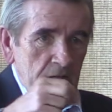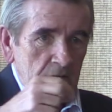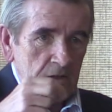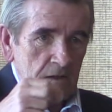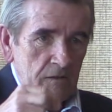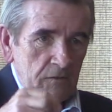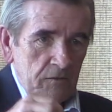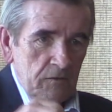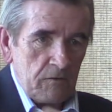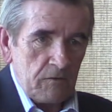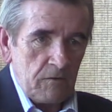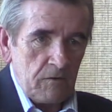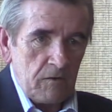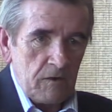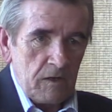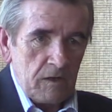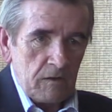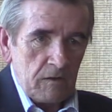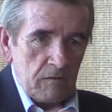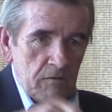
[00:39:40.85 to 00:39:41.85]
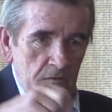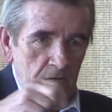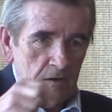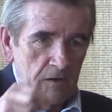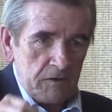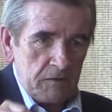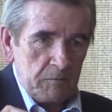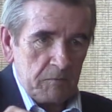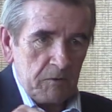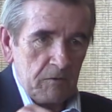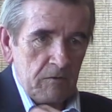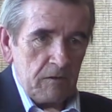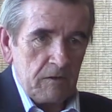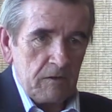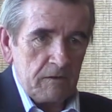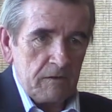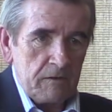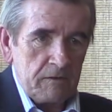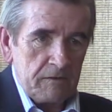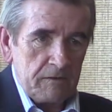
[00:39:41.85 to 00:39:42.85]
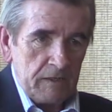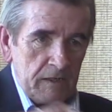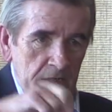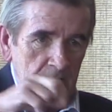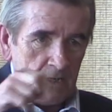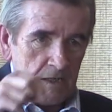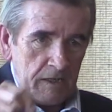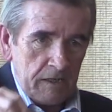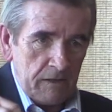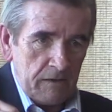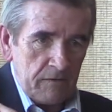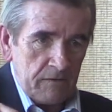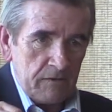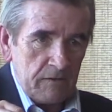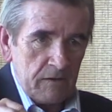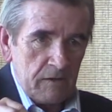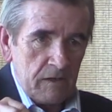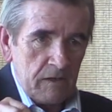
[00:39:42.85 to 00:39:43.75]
and sort of cross-period ties